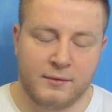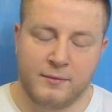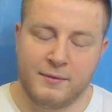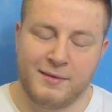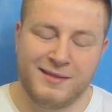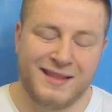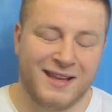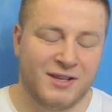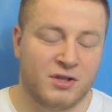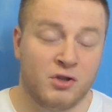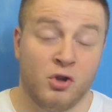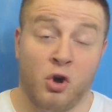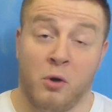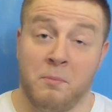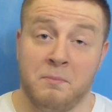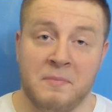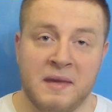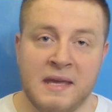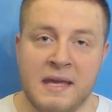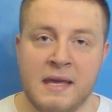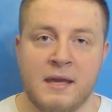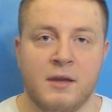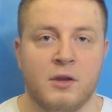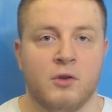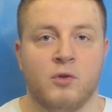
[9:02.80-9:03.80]
It's not
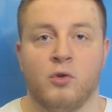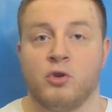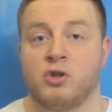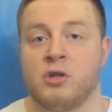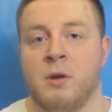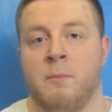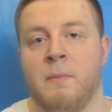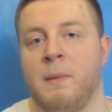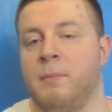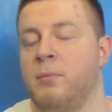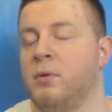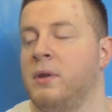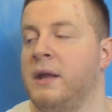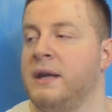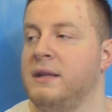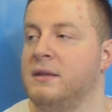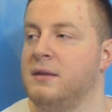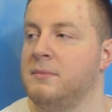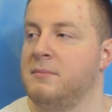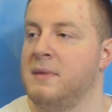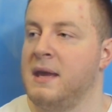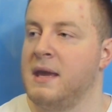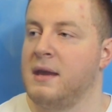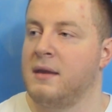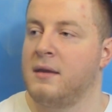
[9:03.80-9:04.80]
me. You know, some people like
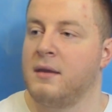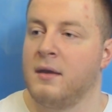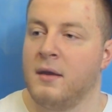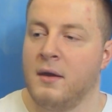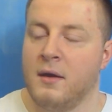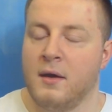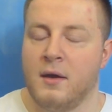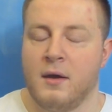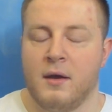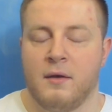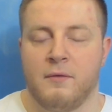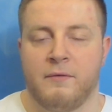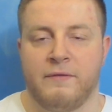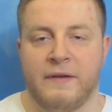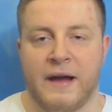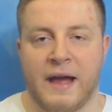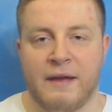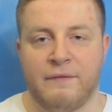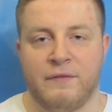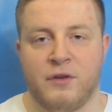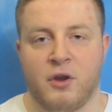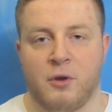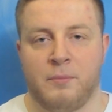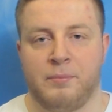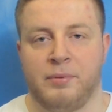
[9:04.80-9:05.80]
to make
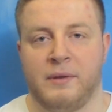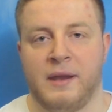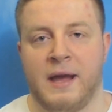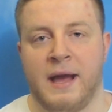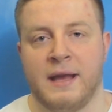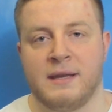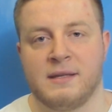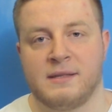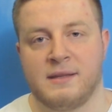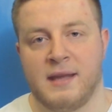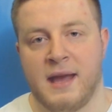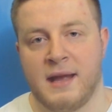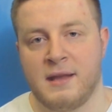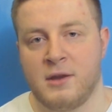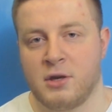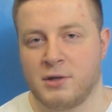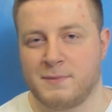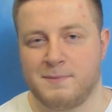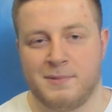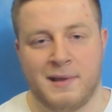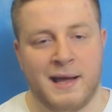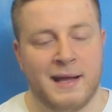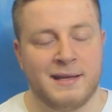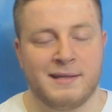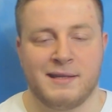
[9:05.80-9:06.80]
5-year plans, 10-year
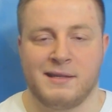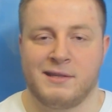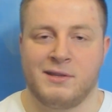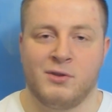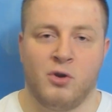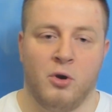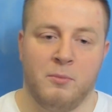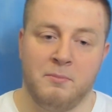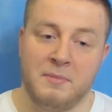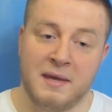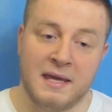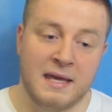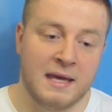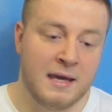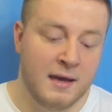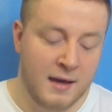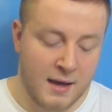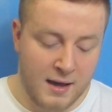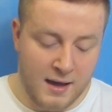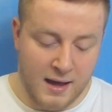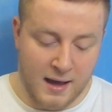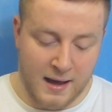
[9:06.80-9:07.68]
plans. It's not me.